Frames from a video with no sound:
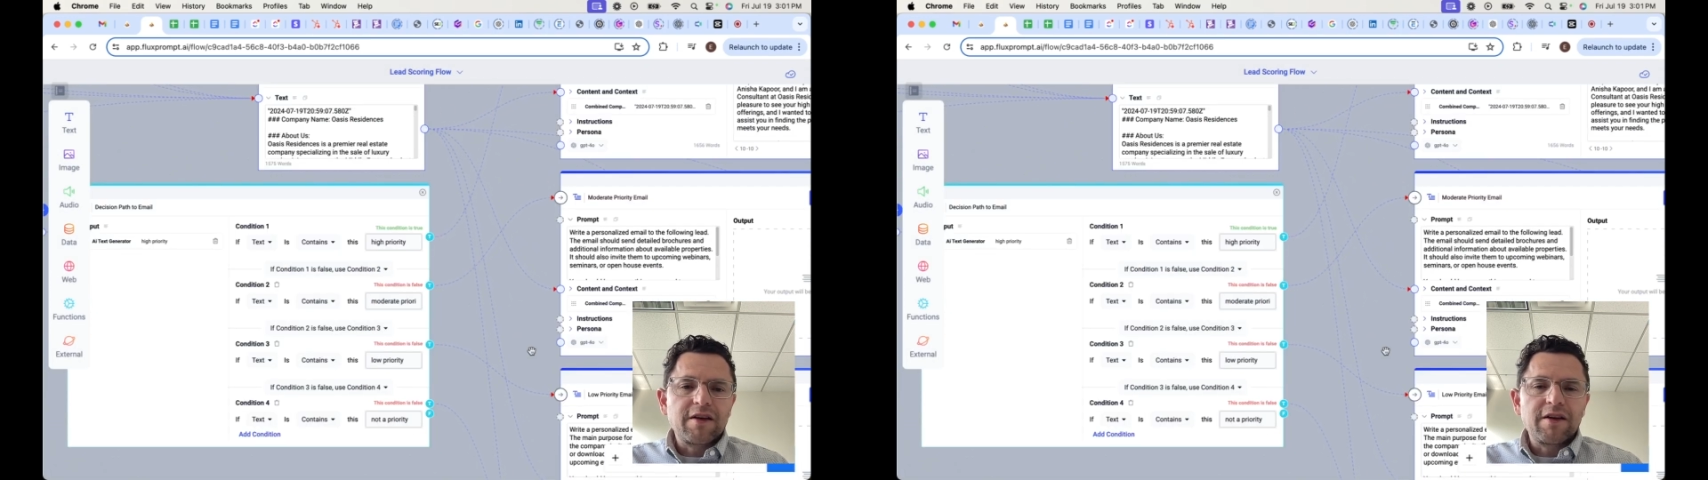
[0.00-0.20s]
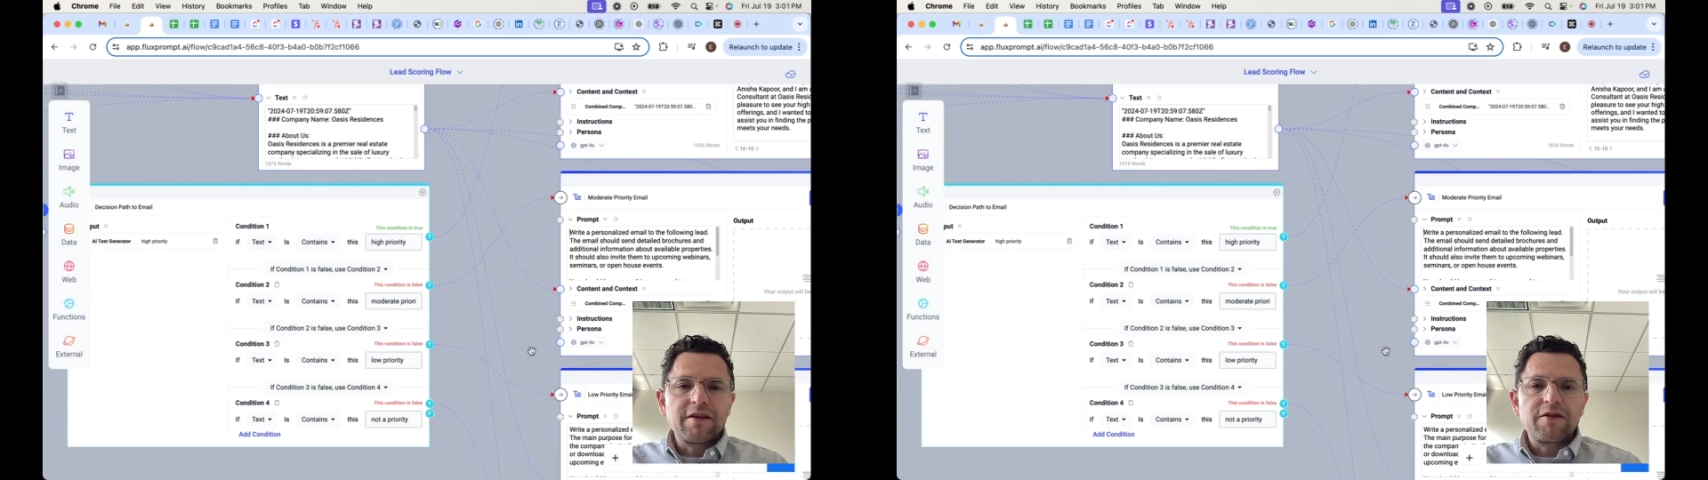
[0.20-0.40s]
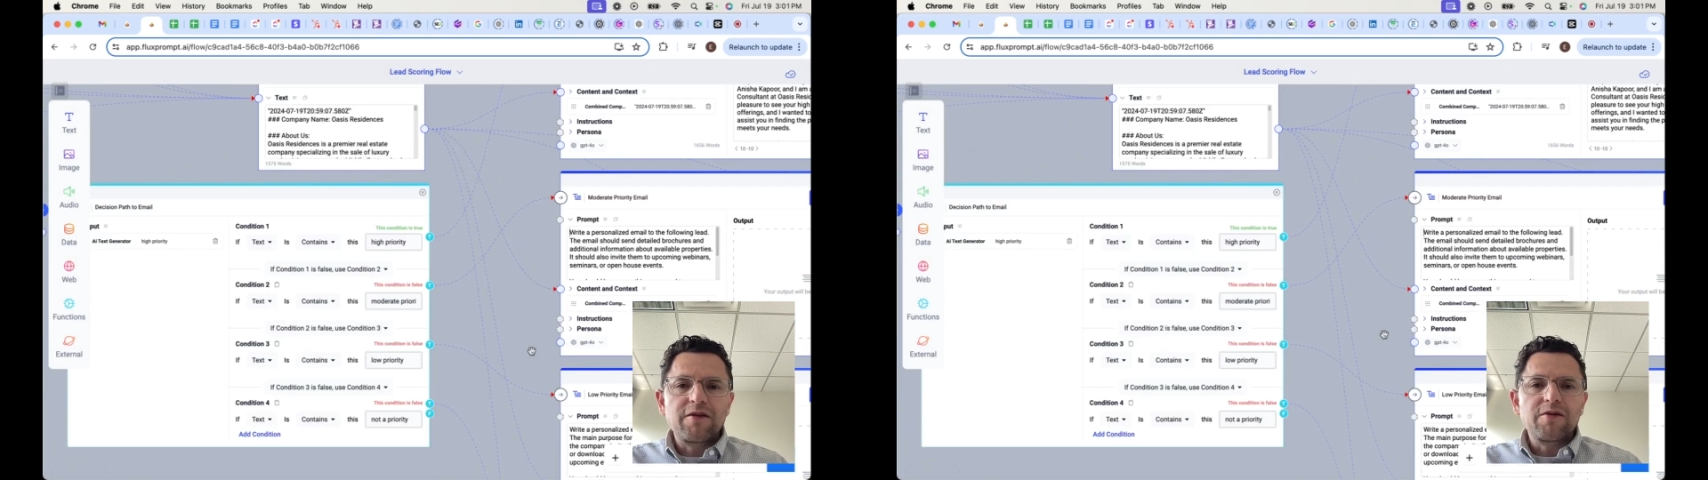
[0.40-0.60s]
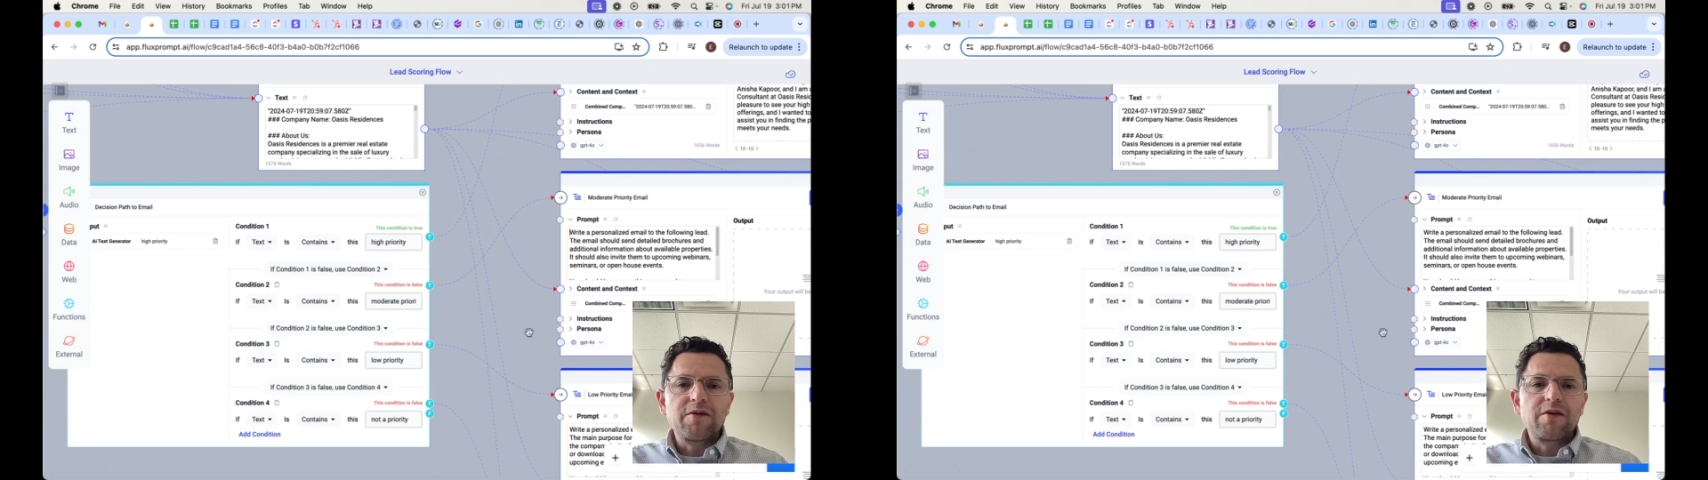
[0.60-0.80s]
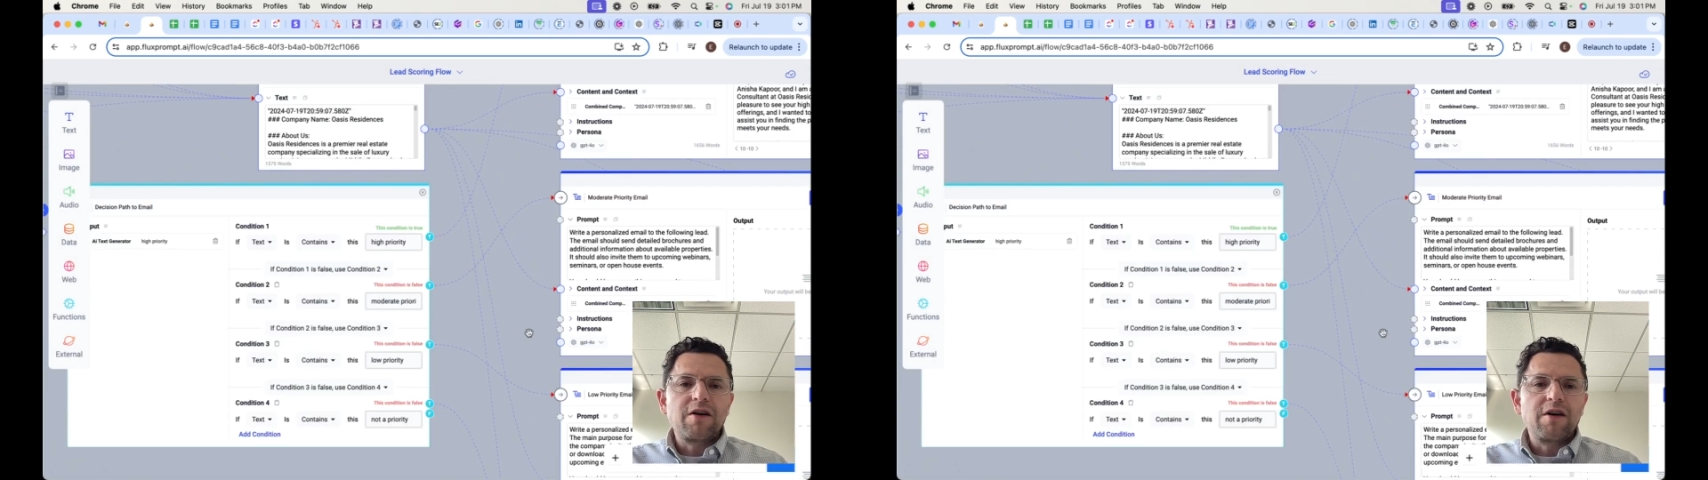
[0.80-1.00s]

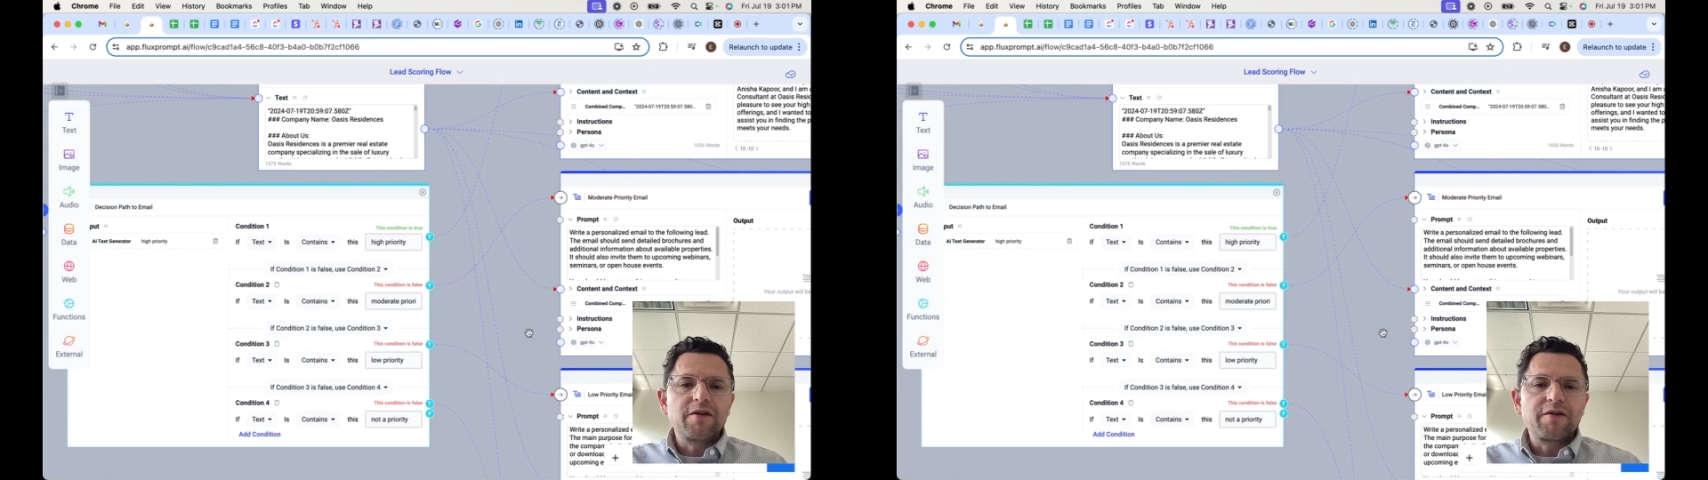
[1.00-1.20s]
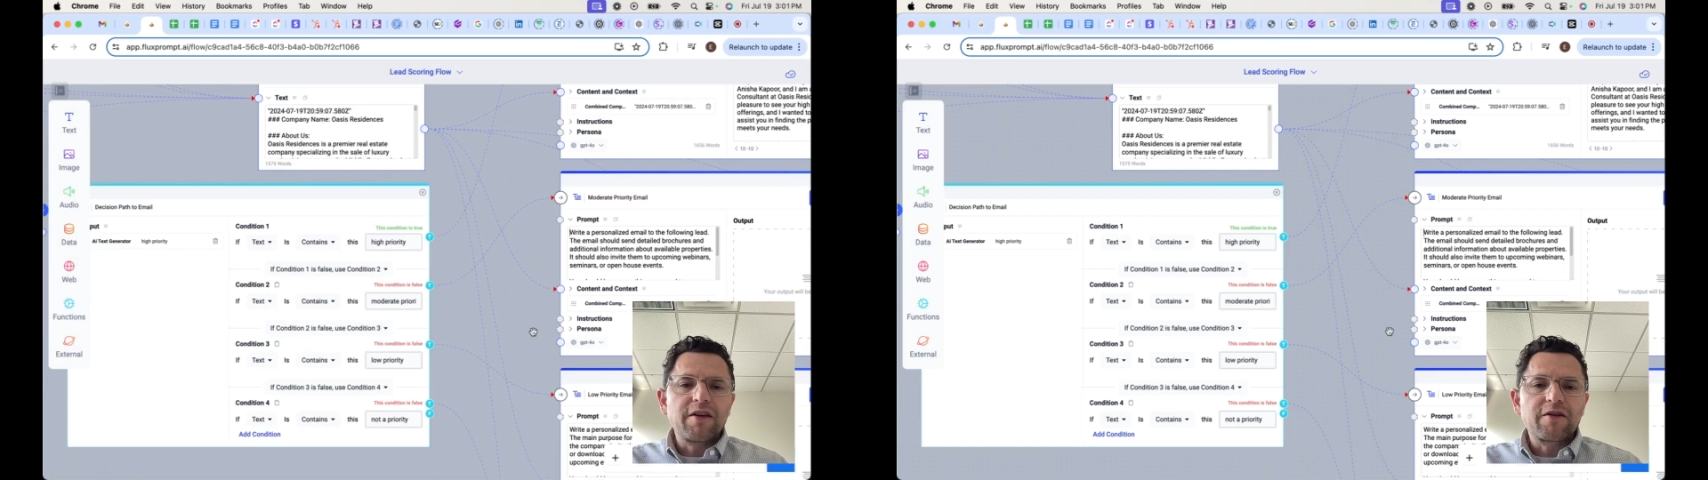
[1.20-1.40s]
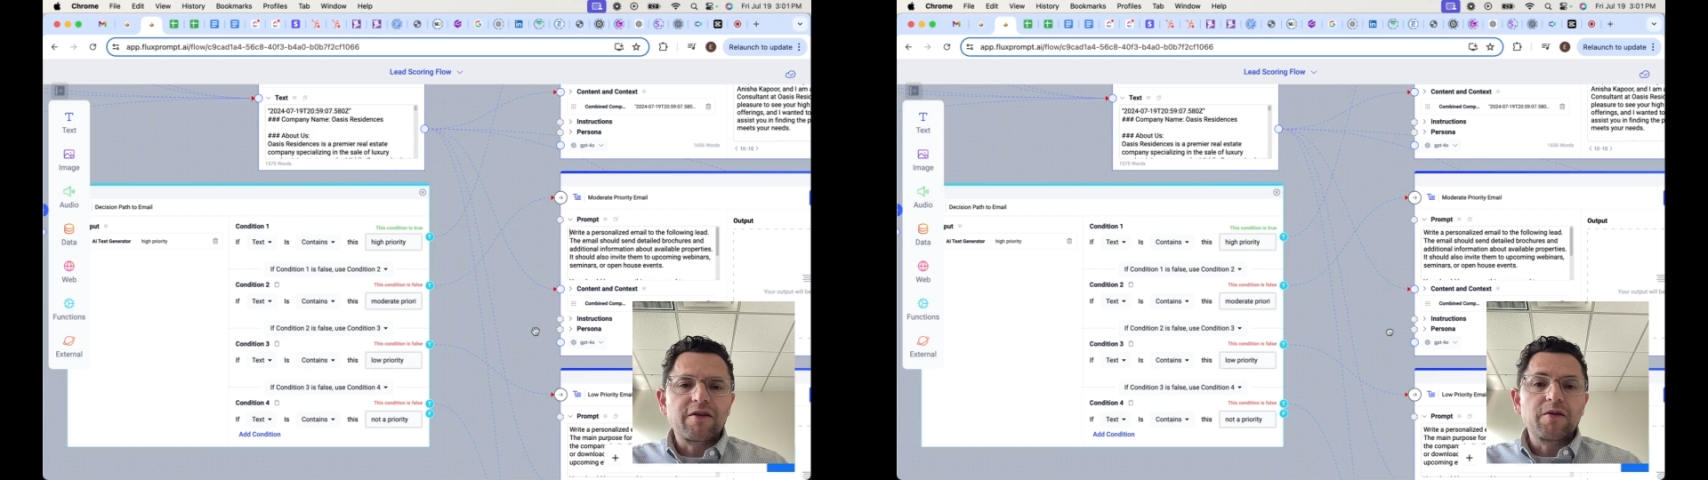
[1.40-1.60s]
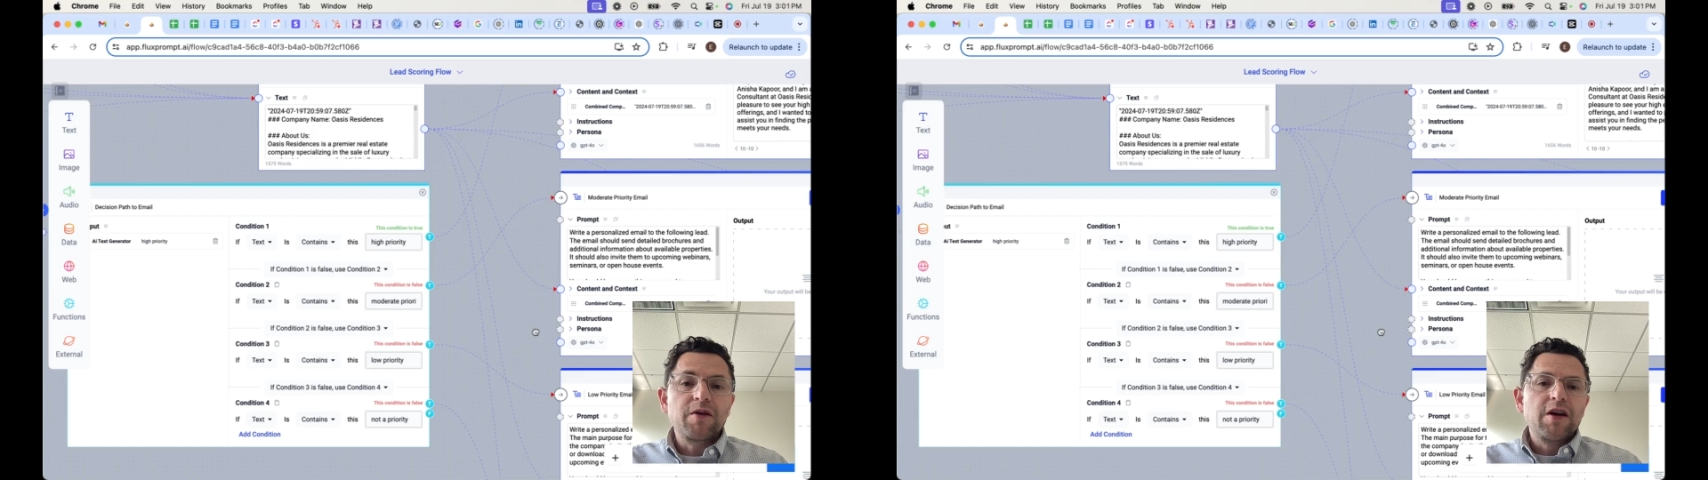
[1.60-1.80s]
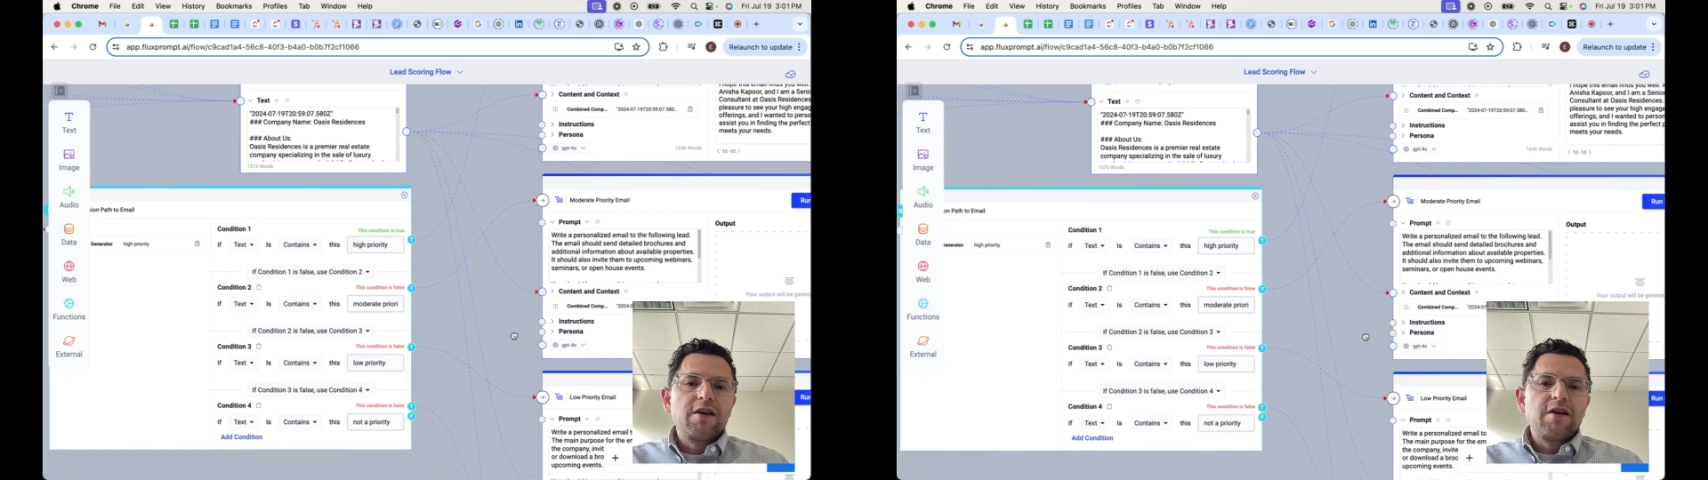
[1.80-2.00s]
into all of these. So